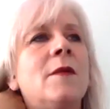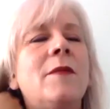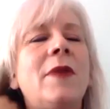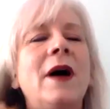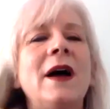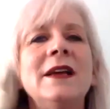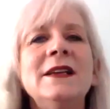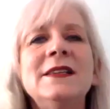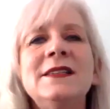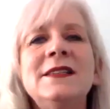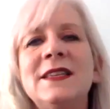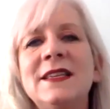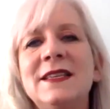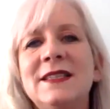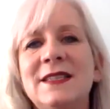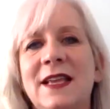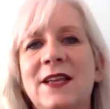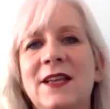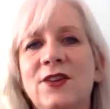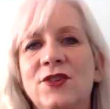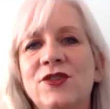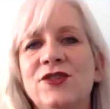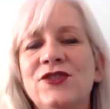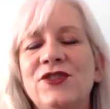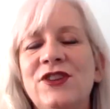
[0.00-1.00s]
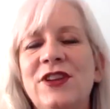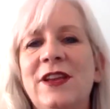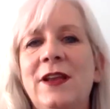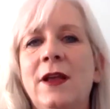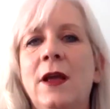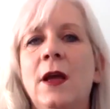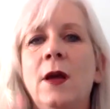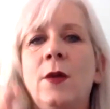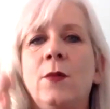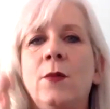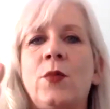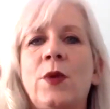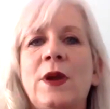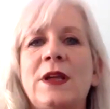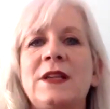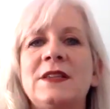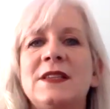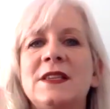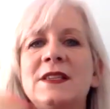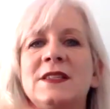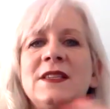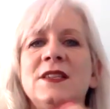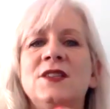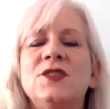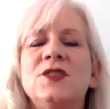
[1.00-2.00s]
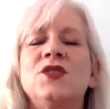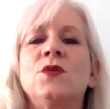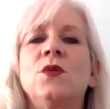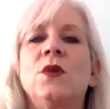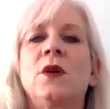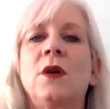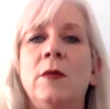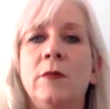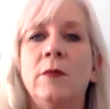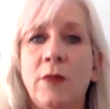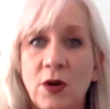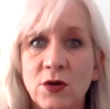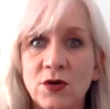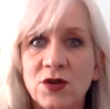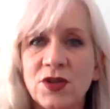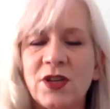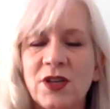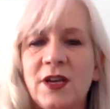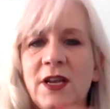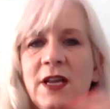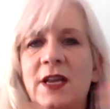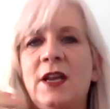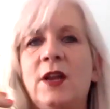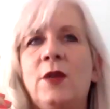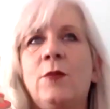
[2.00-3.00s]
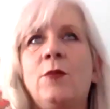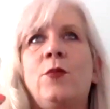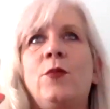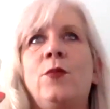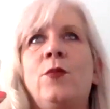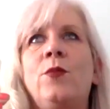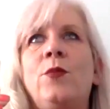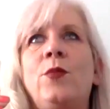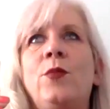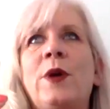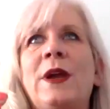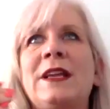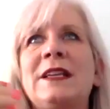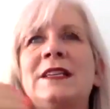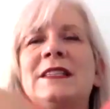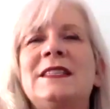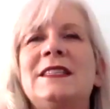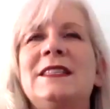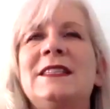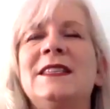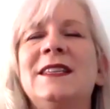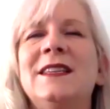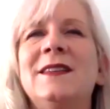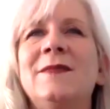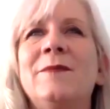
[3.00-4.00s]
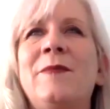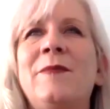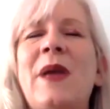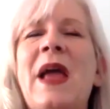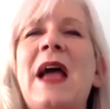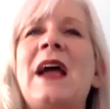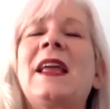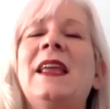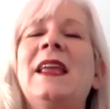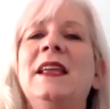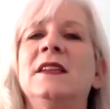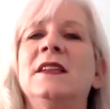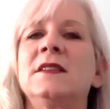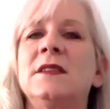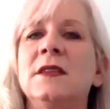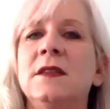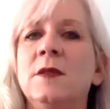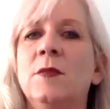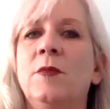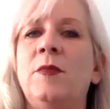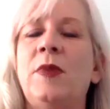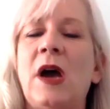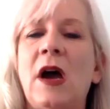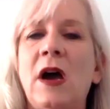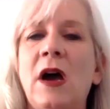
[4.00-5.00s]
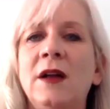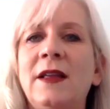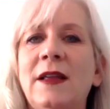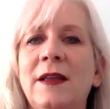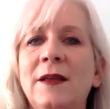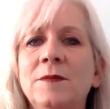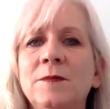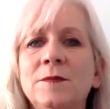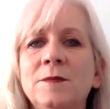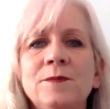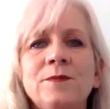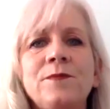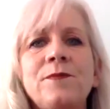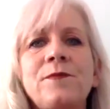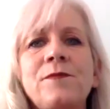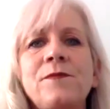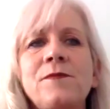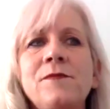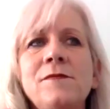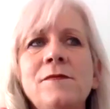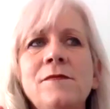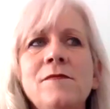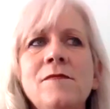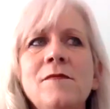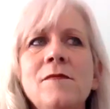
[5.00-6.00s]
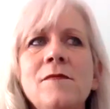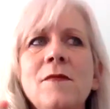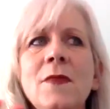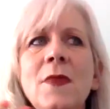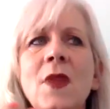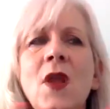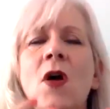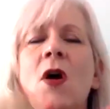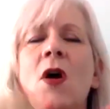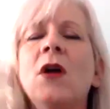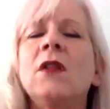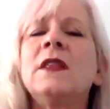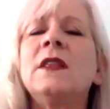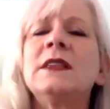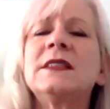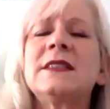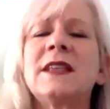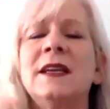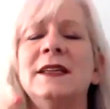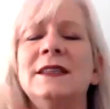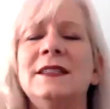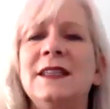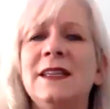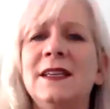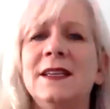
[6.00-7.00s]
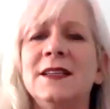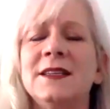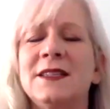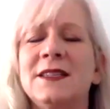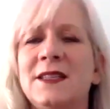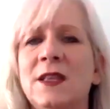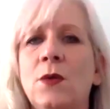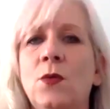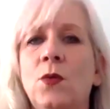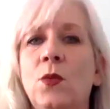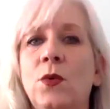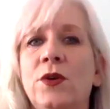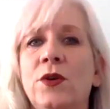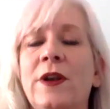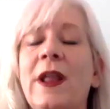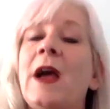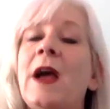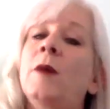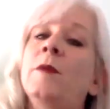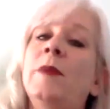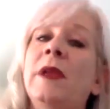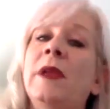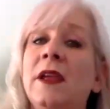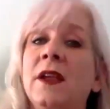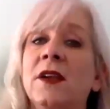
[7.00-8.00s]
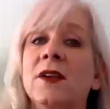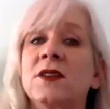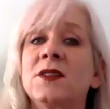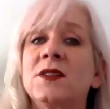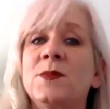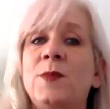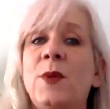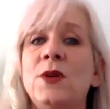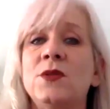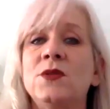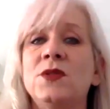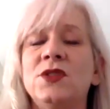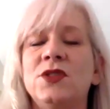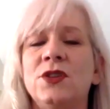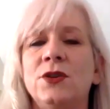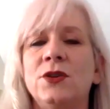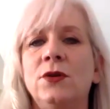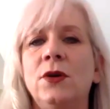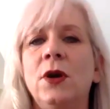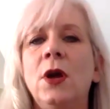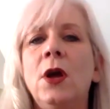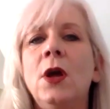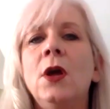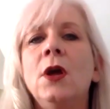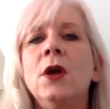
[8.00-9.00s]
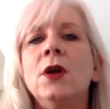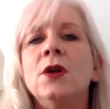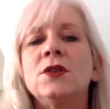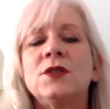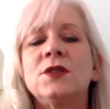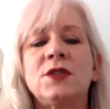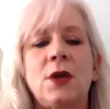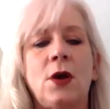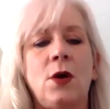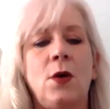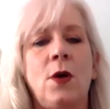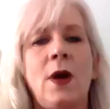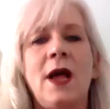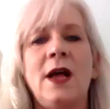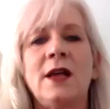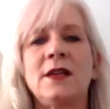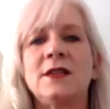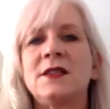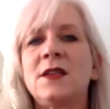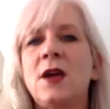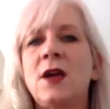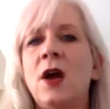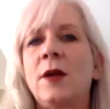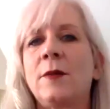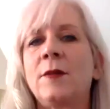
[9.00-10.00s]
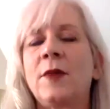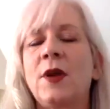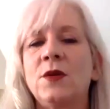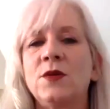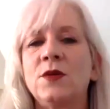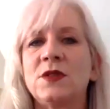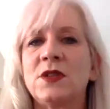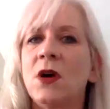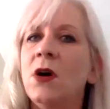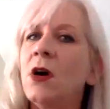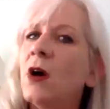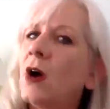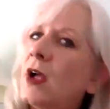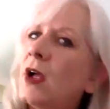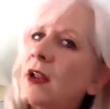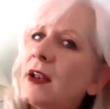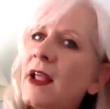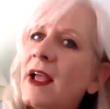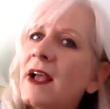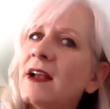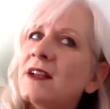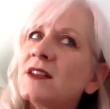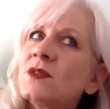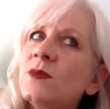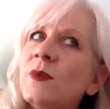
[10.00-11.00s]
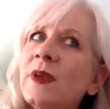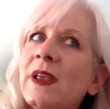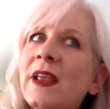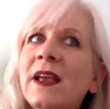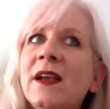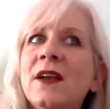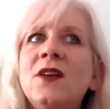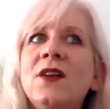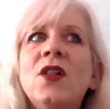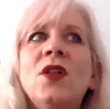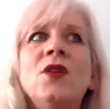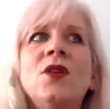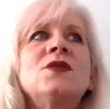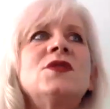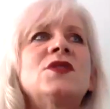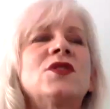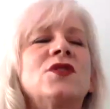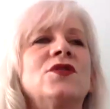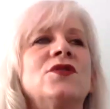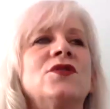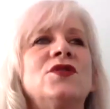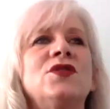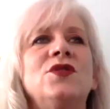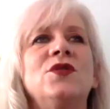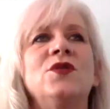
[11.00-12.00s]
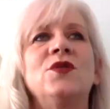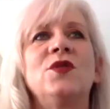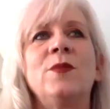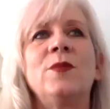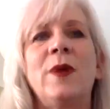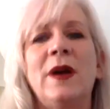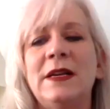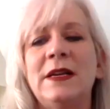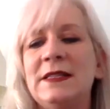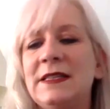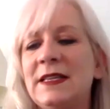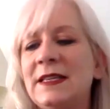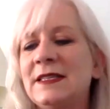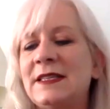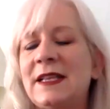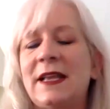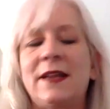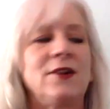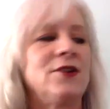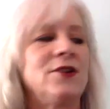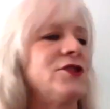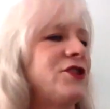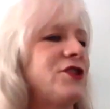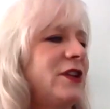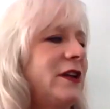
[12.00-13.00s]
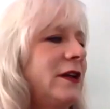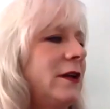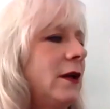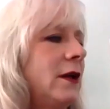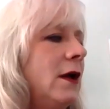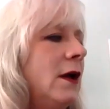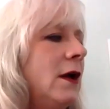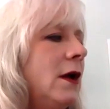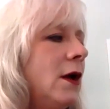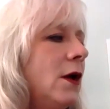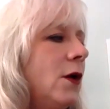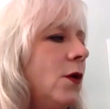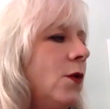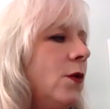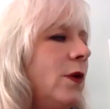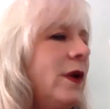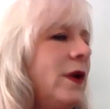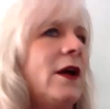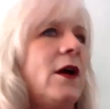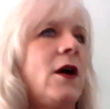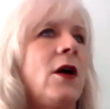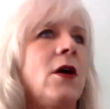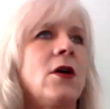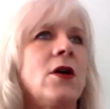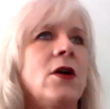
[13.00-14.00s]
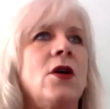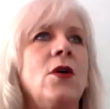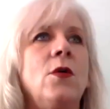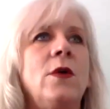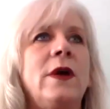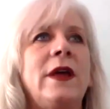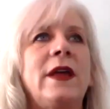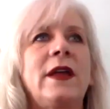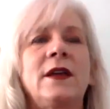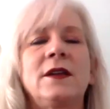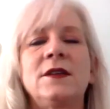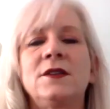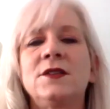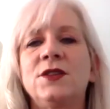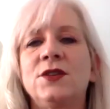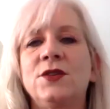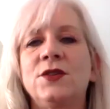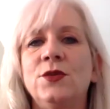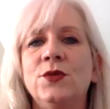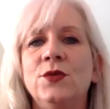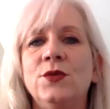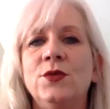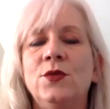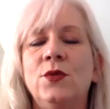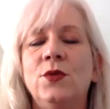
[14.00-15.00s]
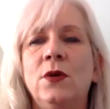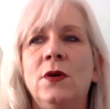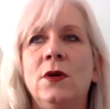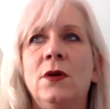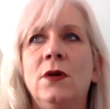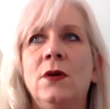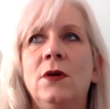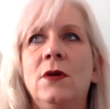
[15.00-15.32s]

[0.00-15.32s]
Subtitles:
Pisces energy brings us into our emotion, and it brings back into the body all these ideas that we're now being exposed to. So as time goes on, as we get closer to the Pisces energy, we are going to